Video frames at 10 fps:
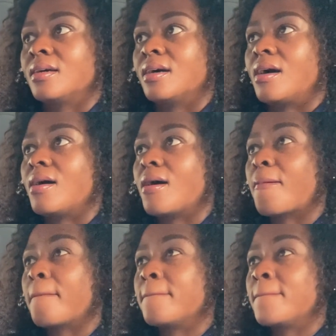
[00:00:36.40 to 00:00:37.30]

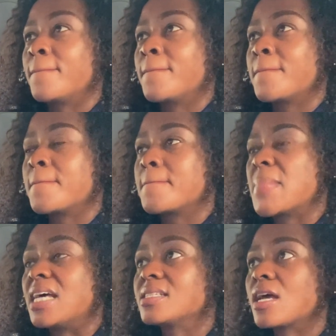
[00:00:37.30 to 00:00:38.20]

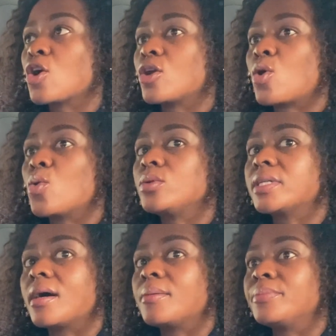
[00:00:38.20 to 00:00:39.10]
As I got
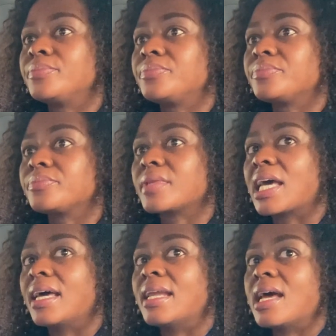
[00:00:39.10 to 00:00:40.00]
older
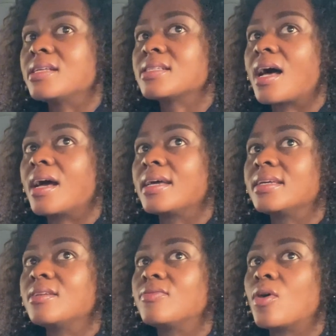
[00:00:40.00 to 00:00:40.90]
and as I
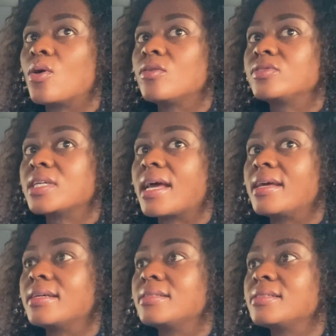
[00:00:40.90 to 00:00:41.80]
evolved
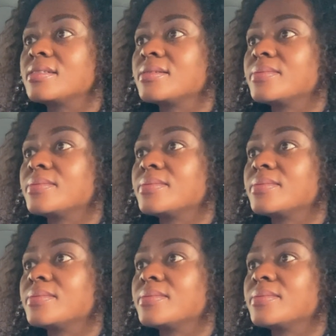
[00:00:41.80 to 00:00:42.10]
and